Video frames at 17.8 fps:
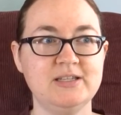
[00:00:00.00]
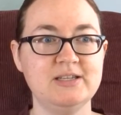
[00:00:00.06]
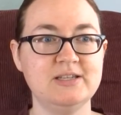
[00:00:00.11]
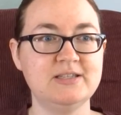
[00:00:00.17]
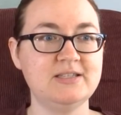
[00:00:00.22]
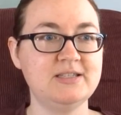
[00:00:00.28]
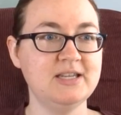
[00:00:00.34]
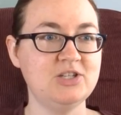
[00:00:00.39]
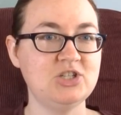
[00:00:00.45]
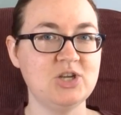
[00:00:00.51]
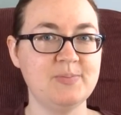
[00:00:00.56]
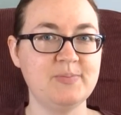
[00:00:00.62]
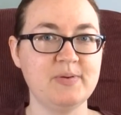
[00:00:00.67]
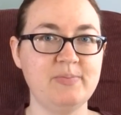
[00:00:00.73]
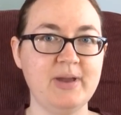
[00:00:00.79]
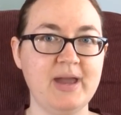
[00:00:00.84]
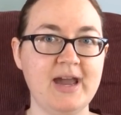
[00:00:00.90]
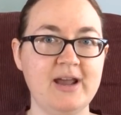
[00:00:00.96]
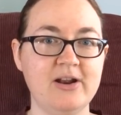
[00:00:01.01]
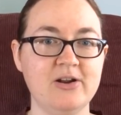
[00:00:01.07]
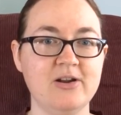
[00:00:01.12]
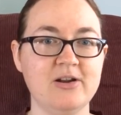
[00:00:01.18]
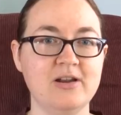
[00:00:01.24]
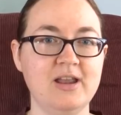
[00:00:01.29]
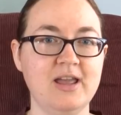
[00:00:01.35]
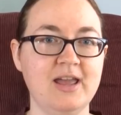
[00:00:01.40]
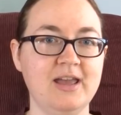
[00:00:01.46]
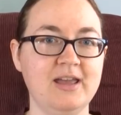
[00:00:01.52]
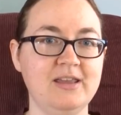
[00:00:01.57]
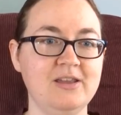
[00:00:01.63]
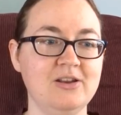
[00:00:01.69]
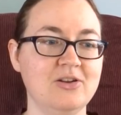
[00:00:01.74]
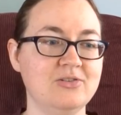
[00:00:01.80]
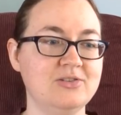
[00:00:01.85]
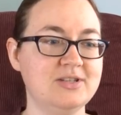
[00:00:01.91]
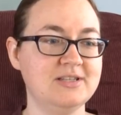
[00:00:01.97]
stitch up a pattern, you
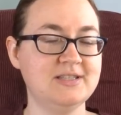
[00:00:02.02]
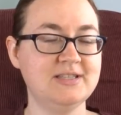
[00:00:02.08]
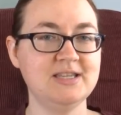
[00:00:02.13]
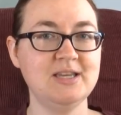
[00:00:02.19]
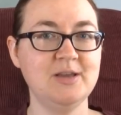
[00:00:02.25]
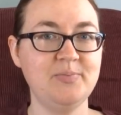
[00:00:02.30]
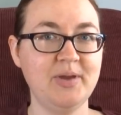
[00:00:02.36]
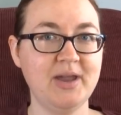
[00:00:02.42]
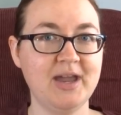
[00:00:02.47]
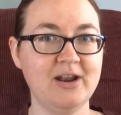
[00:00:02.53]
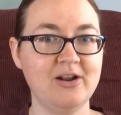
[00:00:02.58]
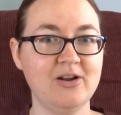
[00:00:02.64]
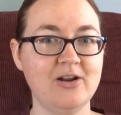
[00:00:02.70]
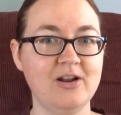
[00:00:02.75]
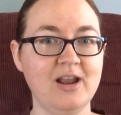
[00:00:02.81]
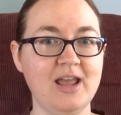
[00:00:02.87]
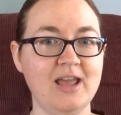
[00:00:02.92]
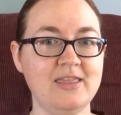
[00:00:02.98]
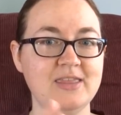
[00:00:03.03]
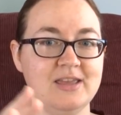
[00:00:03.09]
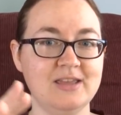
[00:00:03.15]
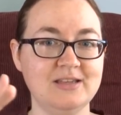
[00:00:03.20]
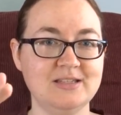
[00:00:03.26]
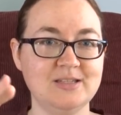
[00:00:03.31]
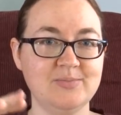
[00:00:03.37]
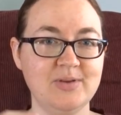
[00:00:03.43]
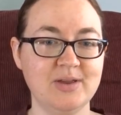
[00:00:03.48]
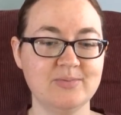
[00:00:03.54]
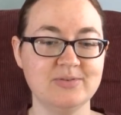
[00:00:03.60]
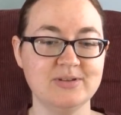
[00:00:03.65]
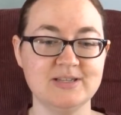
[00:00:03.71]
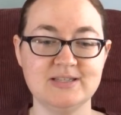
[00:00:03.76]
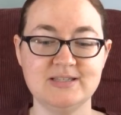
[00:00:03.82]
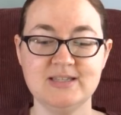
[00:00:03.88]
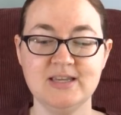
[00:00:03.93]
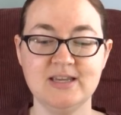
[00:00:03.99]
know, to see a pattern and then to be able to
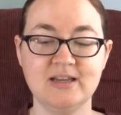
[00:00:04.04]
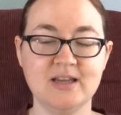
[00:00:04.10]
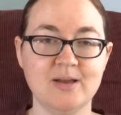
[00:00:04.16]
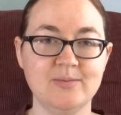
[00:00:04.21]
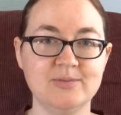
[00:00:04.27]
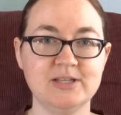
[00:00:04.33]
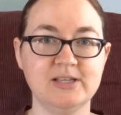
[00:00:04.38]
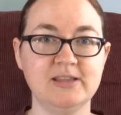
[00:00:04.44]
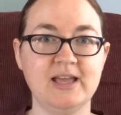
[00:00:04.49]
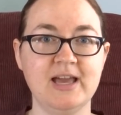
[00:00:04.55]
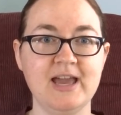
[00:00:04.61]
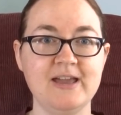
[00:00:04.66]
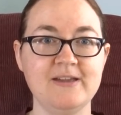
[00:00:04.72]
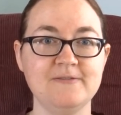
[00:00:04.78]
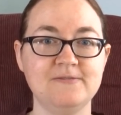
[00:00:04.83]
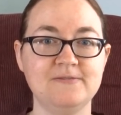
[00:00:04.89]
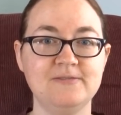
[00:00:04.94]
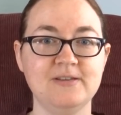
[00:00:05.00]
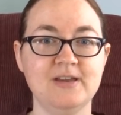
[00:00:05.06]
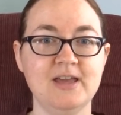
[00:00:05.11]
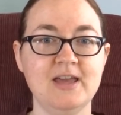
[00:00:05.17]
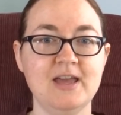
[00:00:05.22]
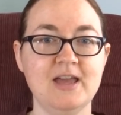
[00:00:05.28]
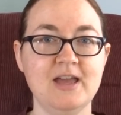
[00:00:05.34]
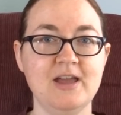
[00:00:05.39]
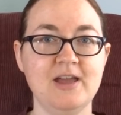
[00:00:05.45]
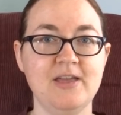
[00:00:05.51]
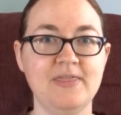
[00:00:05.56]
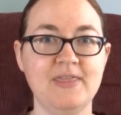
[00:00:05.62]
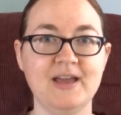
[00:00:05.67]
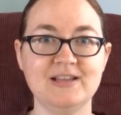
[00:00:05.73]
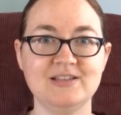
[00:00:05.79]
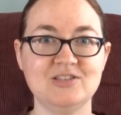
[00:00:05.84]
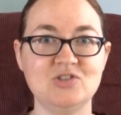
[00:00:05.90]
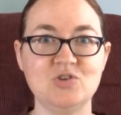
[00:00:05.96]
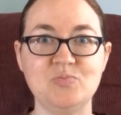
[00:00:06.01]
see it come to life.
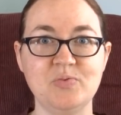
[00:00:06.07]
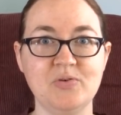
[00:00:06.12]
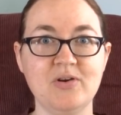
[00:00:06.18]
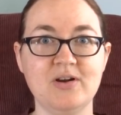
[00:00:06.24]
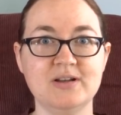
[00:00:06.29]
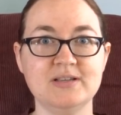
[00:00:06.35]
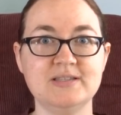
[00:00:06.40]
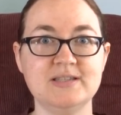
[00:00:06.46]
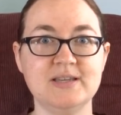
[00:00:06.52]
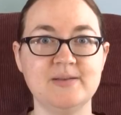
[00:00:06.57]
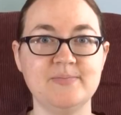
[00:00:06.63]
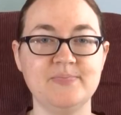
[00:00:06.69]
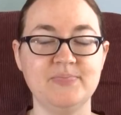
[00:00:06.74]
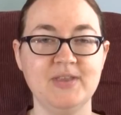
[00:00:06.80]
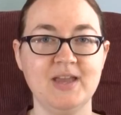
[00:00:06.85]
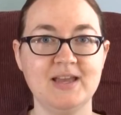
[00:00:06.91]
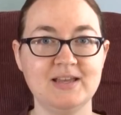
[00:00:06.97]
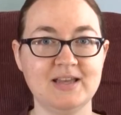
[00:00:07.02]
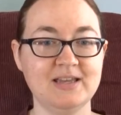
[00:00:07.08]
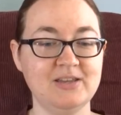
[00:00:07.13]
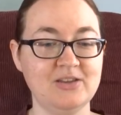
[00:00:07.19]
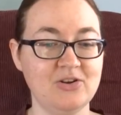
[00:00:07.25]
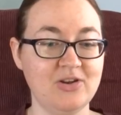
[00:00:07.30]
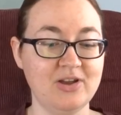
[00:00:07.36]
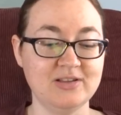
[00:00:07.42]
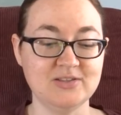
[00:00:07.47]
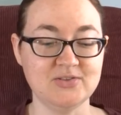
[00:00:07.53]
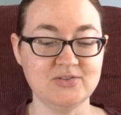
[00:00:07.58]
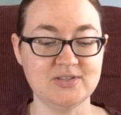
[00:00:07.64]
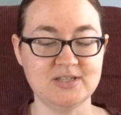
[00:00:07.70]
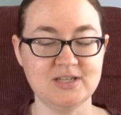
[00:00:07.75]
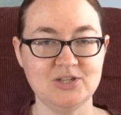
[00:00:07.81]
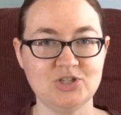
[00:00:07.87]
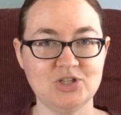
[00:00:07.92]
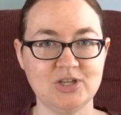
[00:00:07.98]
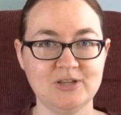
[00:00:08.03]
That's super awesome, you know, as you
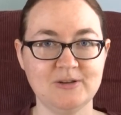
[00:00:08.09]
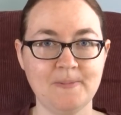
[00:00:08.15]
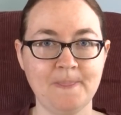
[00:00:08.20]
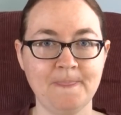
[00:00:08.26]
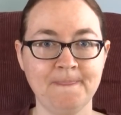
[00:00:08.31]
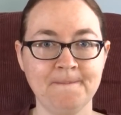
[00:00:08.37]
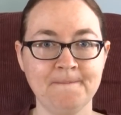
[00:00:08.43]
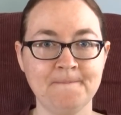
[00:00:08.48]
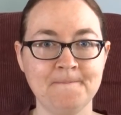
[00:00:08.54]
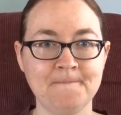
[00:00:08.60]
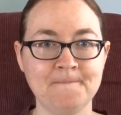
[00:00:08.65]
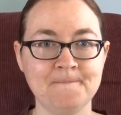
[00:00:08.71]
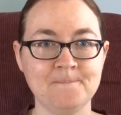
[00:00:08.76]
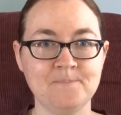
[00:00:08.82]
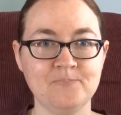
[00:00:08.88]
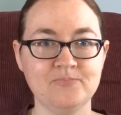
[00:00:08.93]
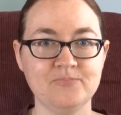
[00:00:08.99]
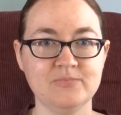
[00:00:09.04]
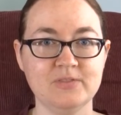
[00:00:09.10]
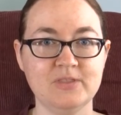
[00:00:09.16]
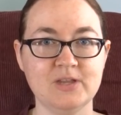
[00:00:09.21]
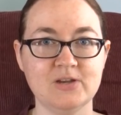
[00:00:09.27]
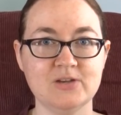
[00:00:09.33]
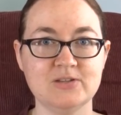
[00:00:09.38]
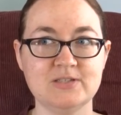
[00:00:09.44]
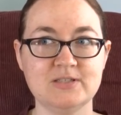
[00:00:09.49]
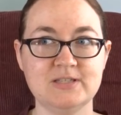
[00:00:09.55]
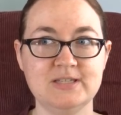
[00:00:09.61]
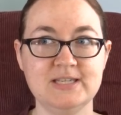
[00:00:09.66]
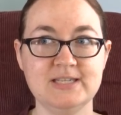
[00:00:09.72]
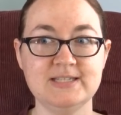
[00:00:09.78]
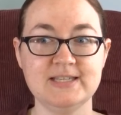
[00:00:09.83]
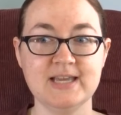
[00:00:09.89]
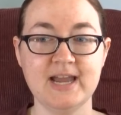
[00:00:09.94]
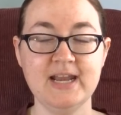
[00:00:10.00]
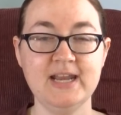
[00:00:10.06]
stitch it. There's
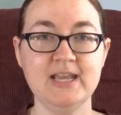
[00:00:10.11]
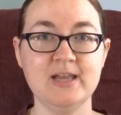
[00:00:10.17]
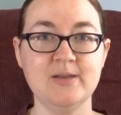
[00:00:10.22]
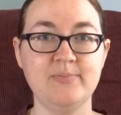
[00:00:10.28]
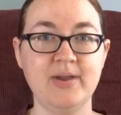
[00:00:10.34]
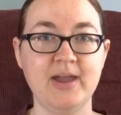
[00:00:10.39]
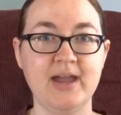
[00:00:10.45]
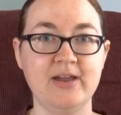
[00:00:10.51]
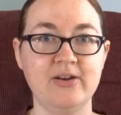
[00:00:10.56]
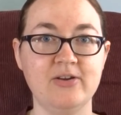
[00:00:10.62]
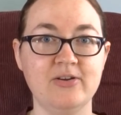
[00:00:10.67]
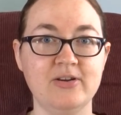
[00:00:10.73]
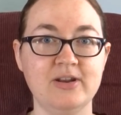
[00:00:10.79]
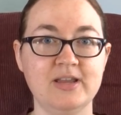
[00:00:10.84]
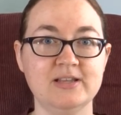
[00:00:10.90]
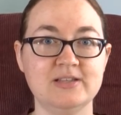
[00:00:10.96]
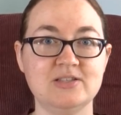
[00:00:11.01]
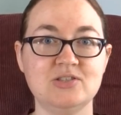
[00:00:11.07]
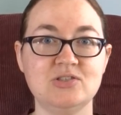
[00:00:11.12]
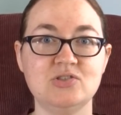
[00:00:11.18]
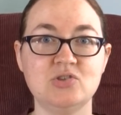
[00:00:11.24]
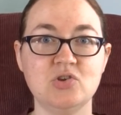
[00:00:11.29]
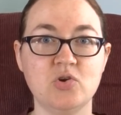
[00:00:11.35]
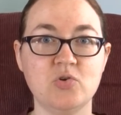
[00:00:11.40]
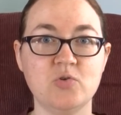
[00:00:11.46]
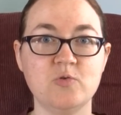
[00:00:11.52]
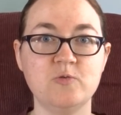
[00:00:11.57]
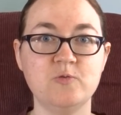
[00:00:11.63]
designing a pattern. It's so